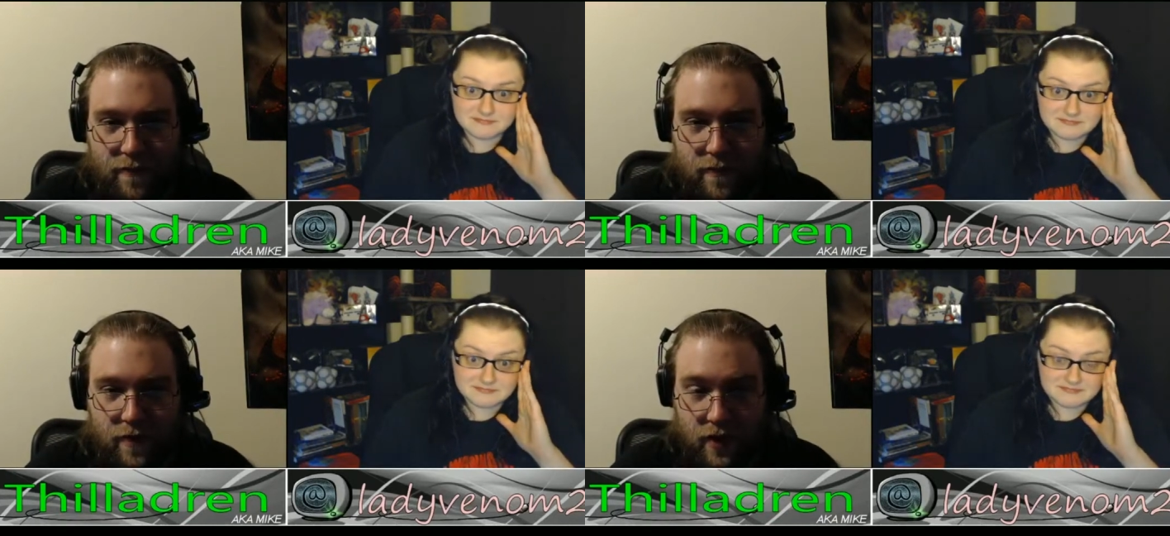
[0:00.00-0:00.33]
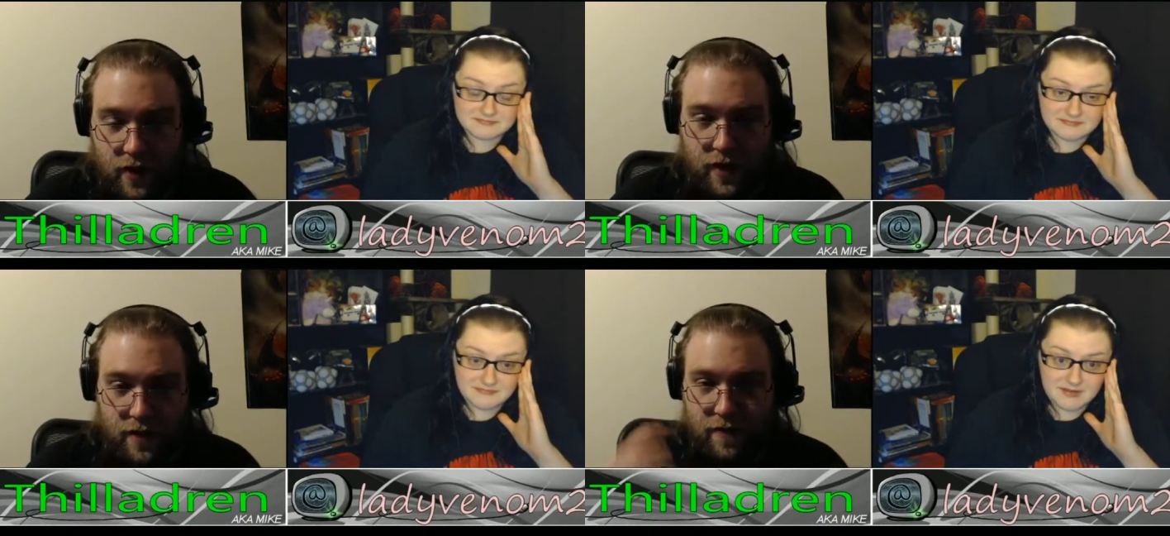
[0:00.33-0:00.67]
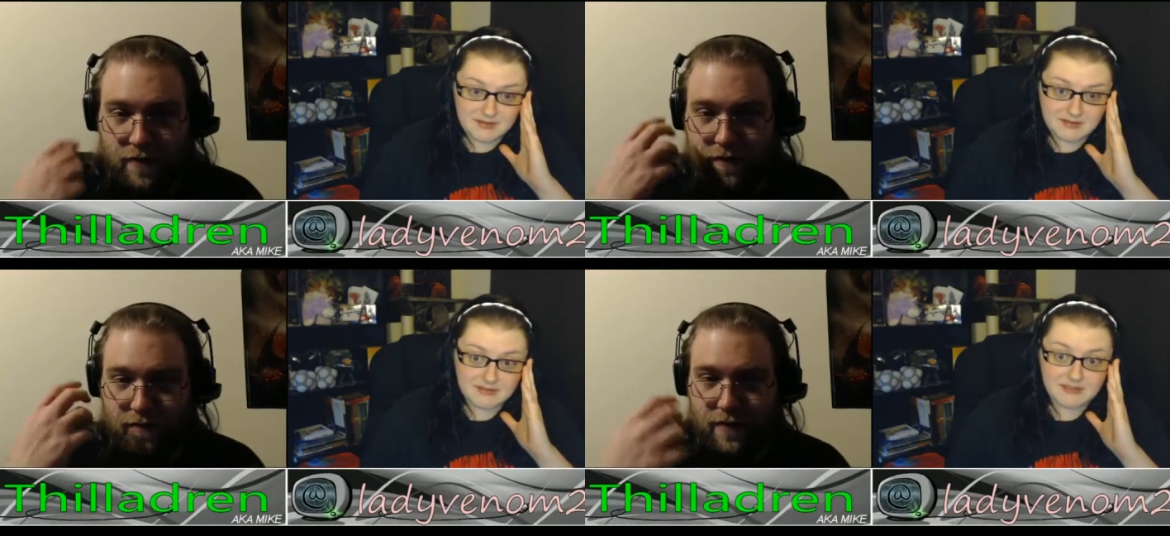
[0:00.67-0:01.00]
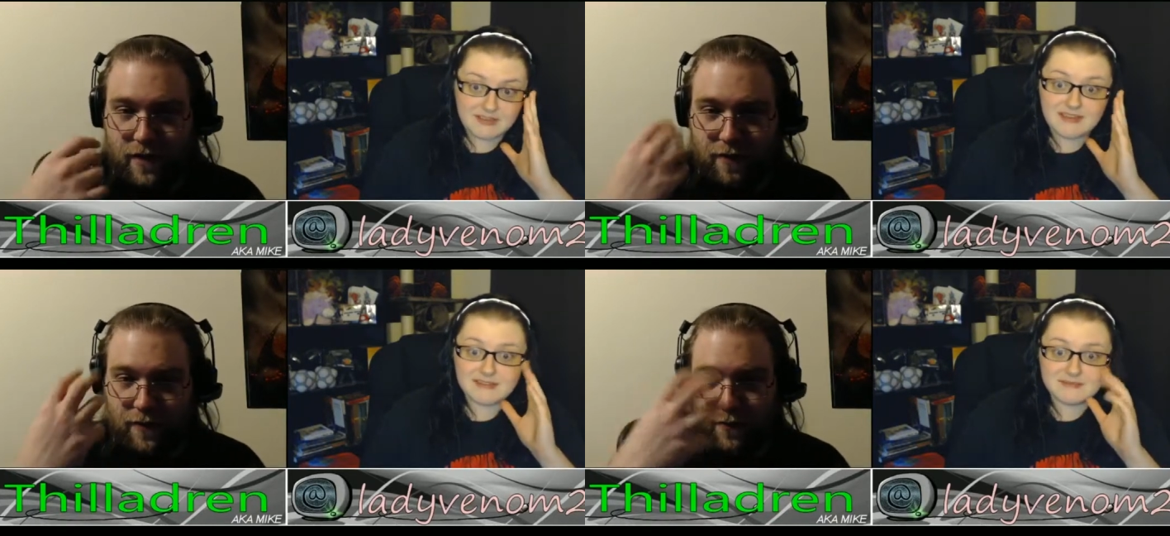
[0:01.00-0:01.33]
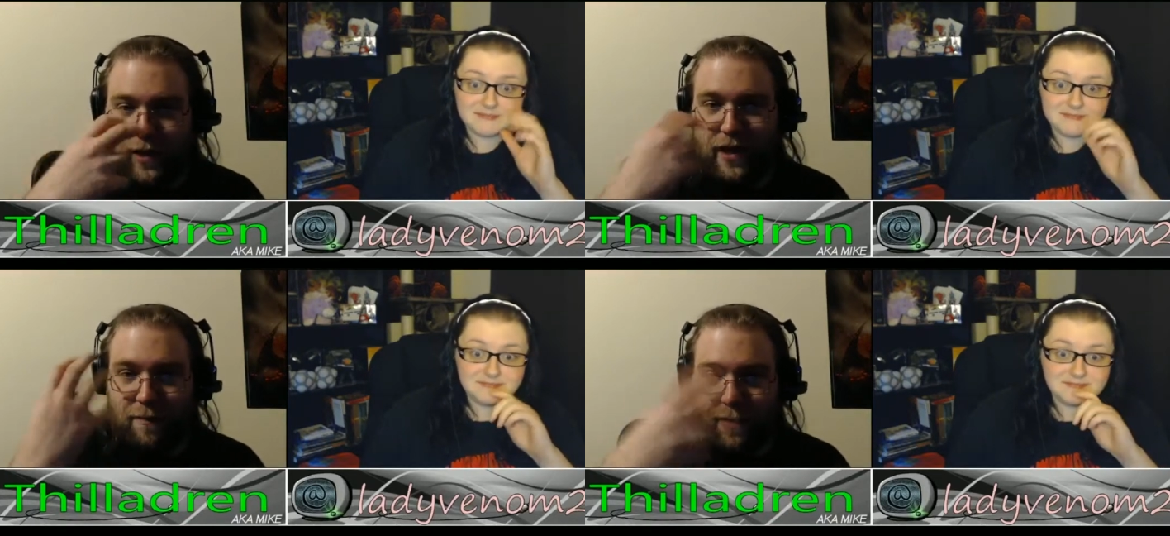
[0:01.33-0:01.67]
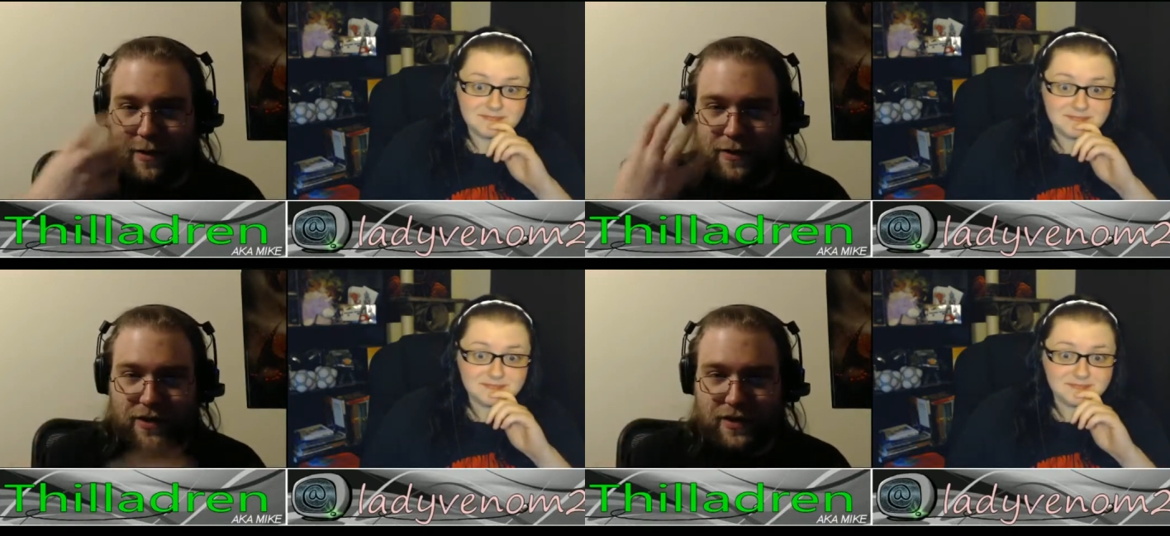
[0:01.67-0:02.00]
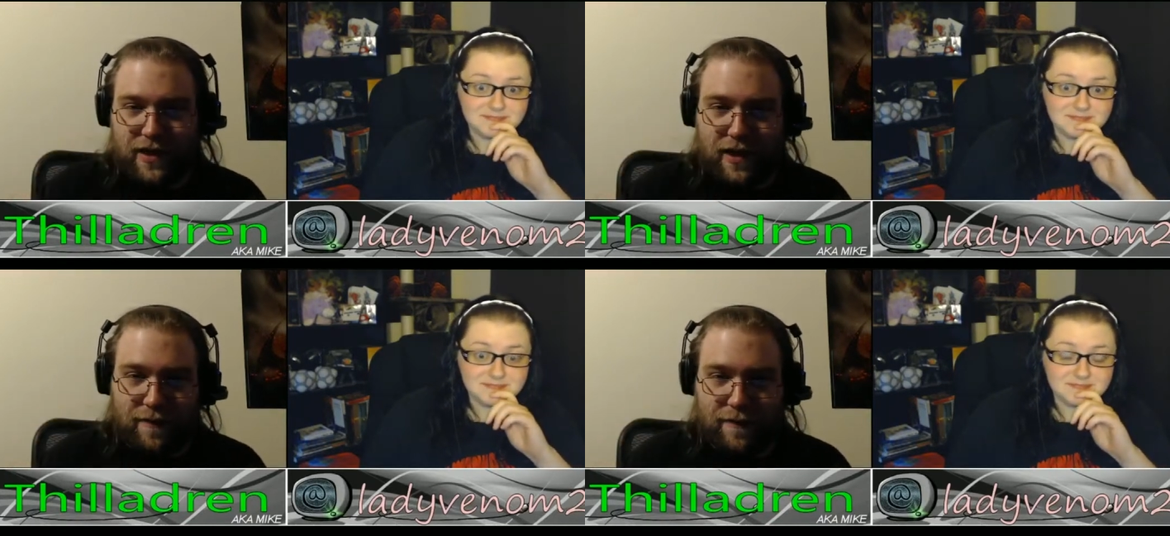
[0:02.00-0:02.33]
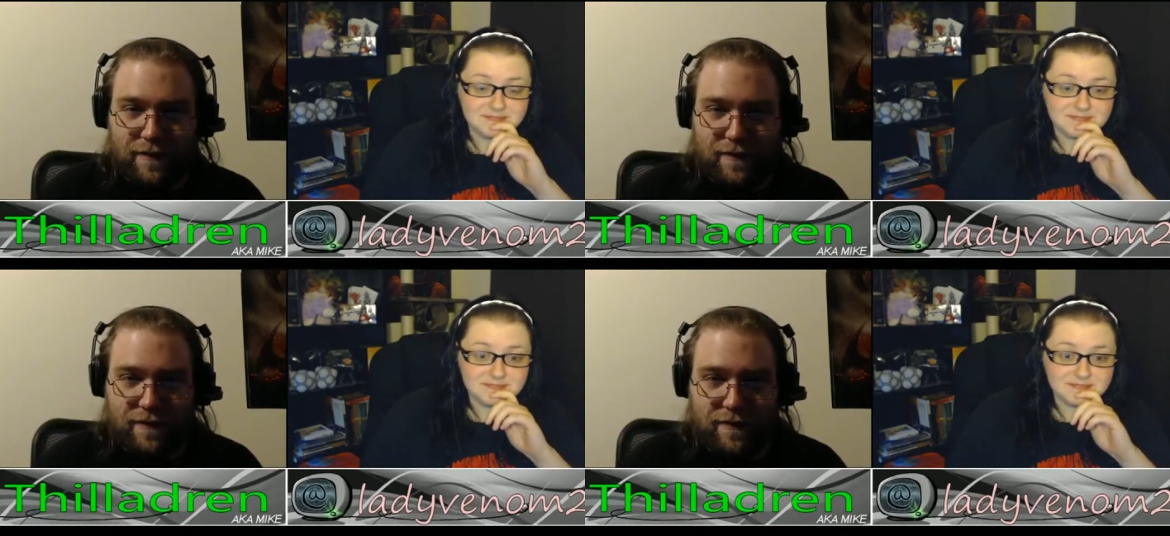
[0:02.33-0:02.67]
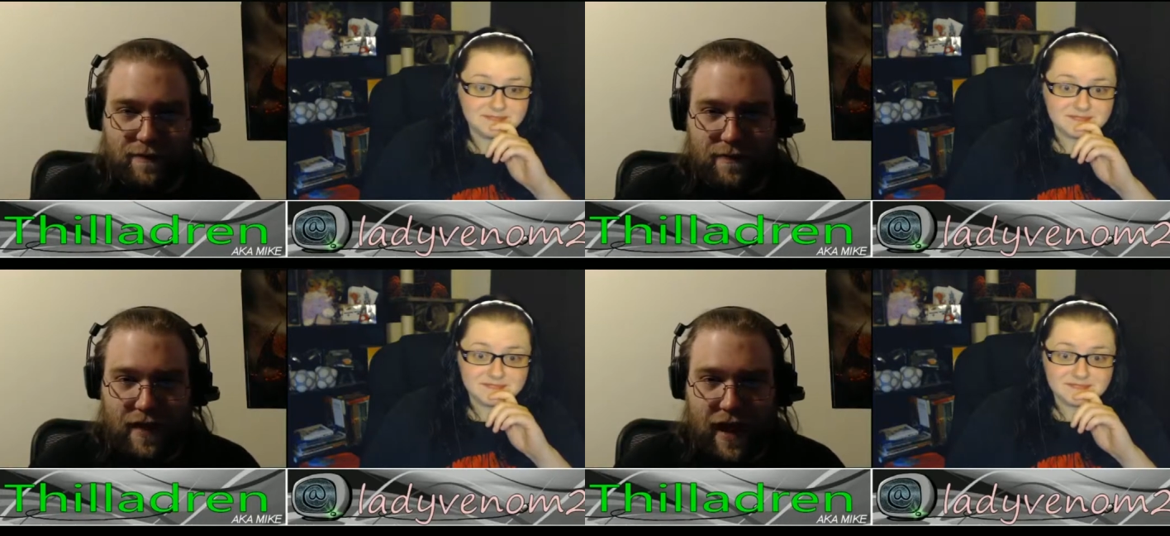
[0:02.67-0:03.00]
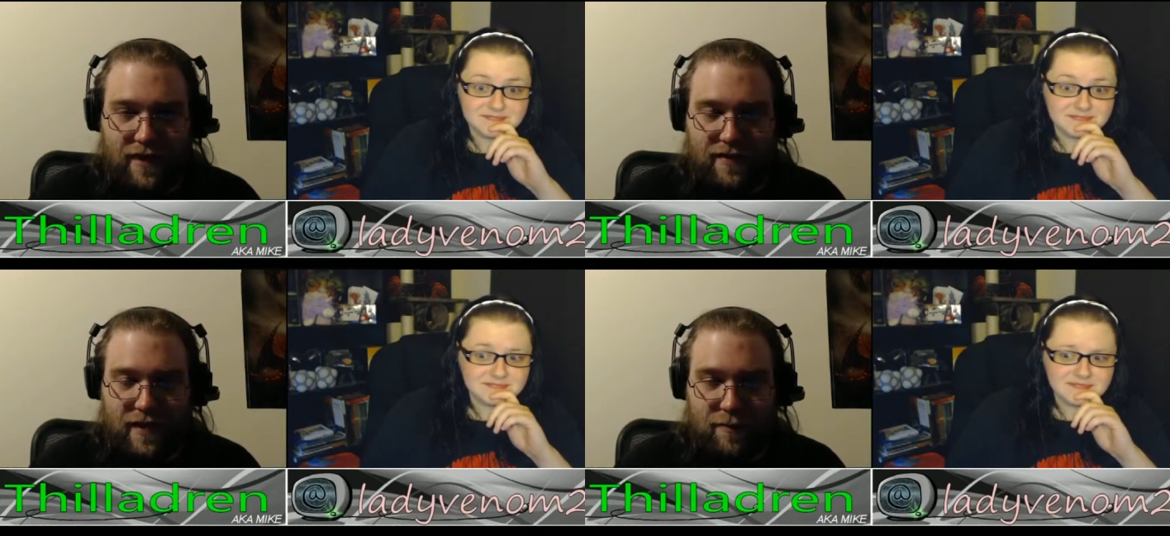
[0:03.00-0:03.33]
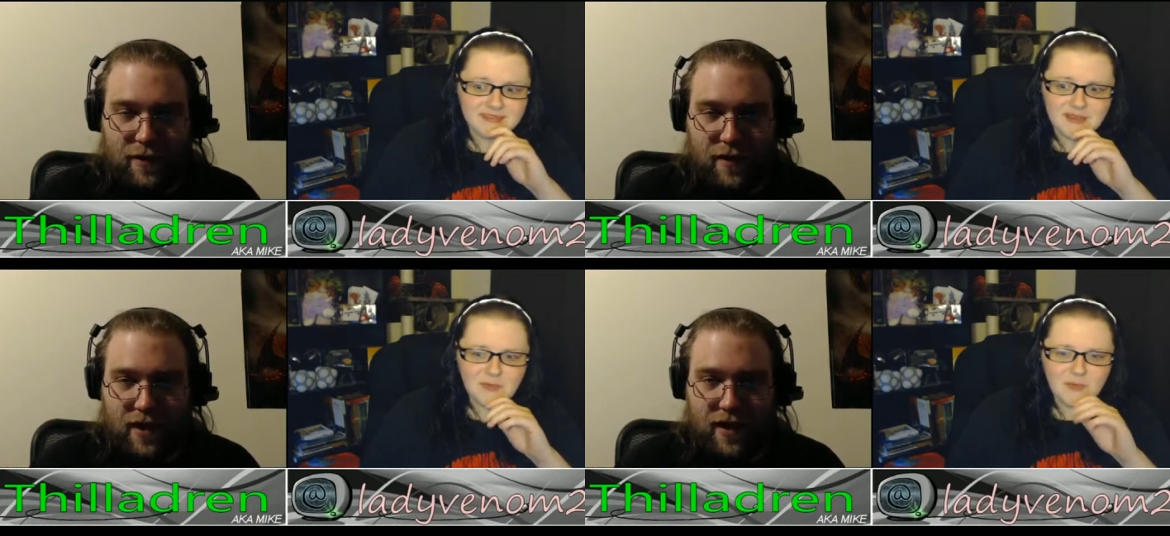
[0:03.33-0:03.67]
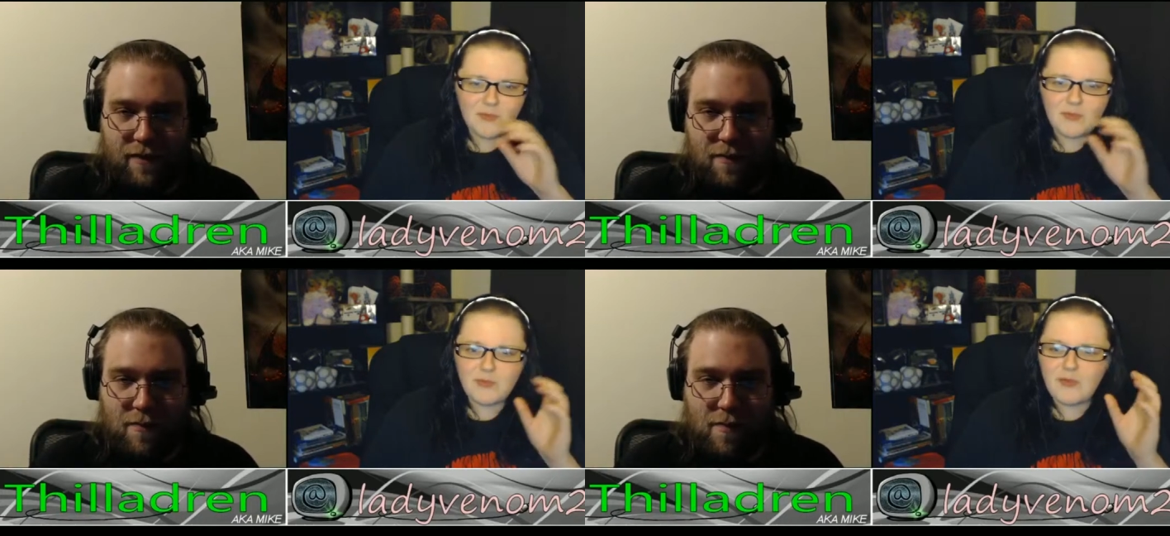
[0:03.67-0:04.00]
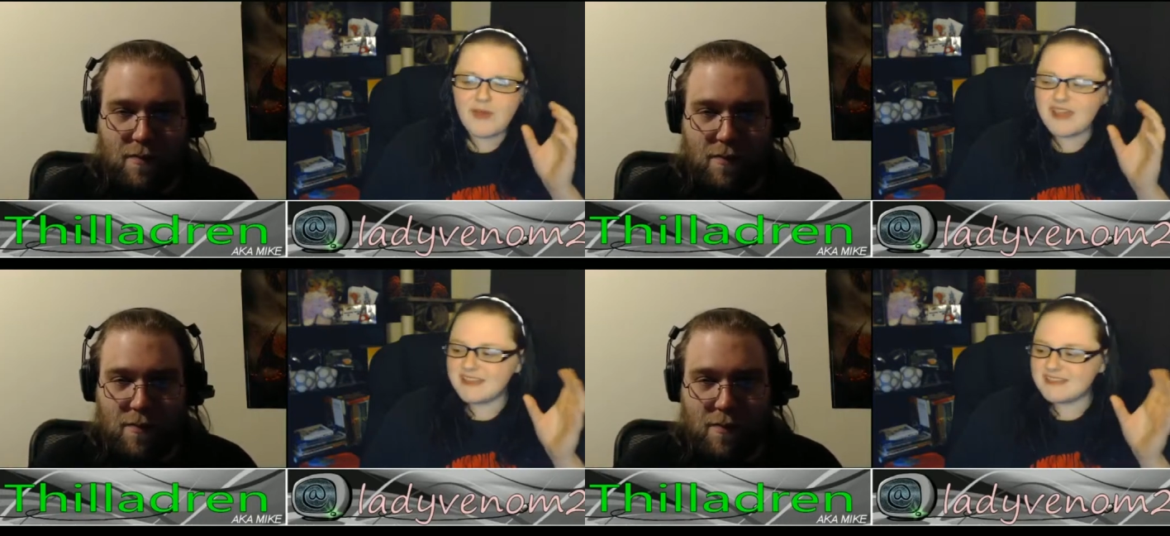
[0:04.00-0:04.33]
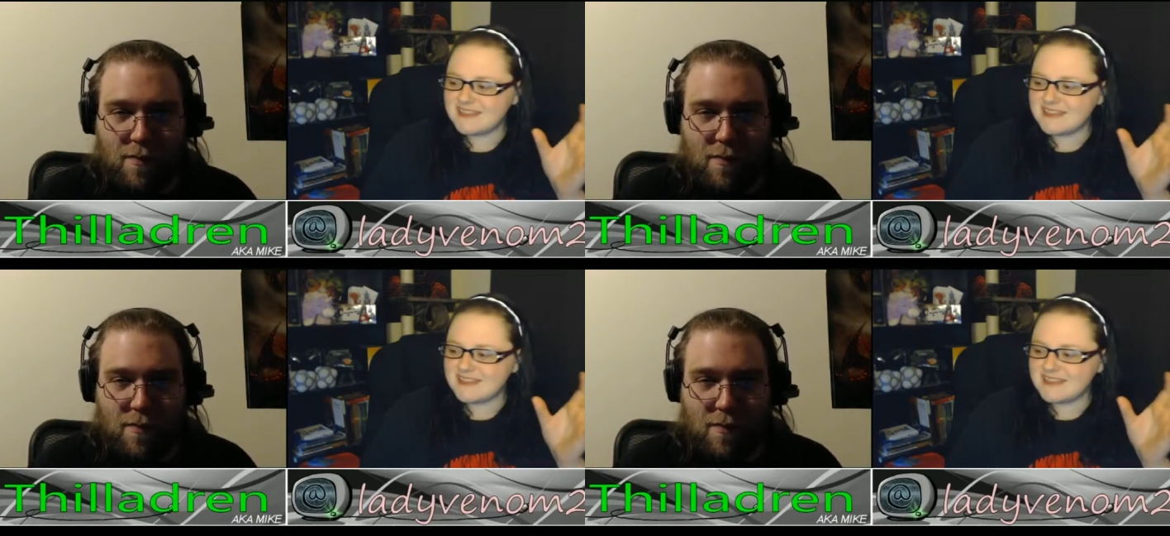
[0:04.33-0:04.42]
Speaker 1: you good? Yeah. You recompose yourself. Head stopped hurting.
Speaker 2: Why is he